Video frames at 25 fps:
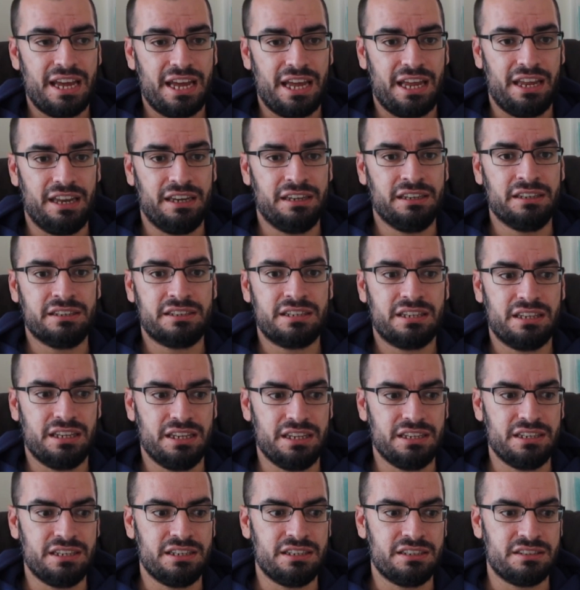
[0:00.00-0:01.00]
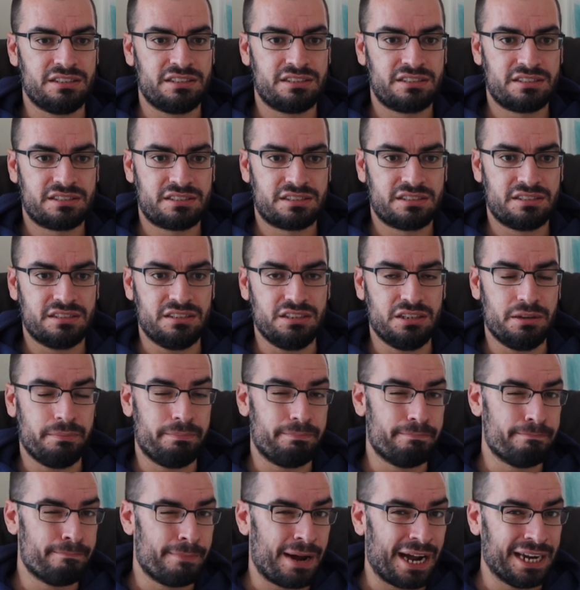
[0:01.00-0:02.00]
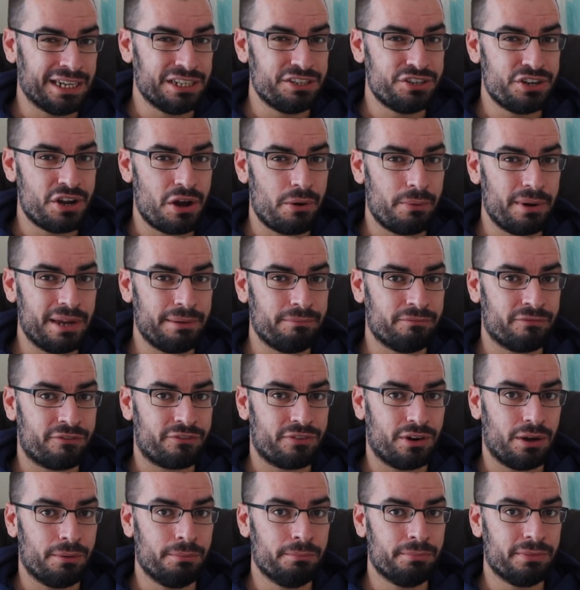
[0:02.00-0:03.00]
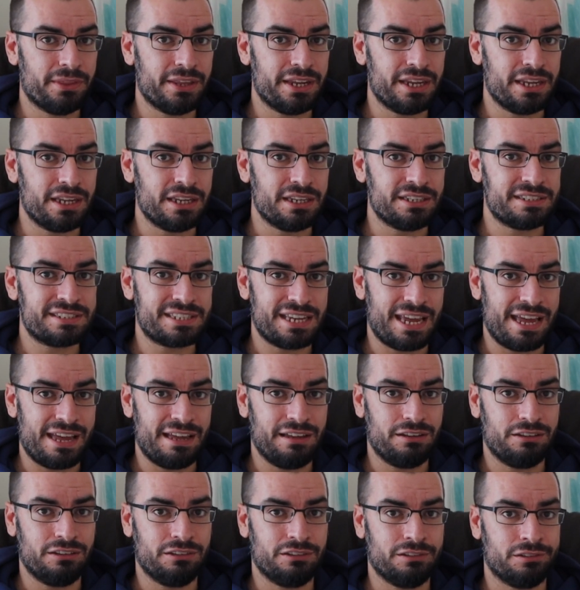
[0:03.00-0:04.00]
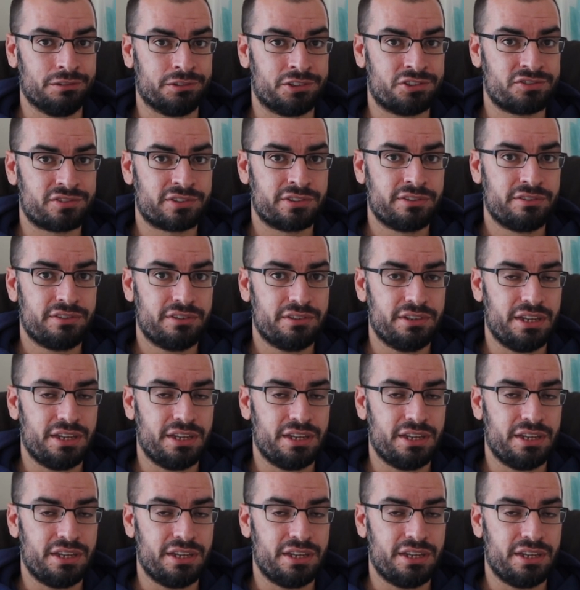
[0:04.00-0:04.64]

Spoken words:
And you might know him from the Turtles